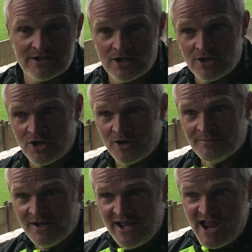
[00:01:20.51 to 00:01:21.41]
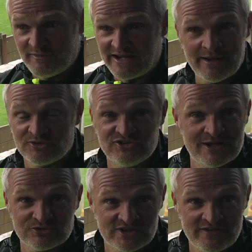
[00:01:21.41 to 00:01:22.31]
Um, if we can get them to
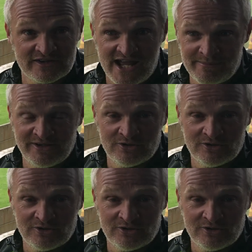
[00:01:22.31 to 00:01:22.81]
gel together, like I mean,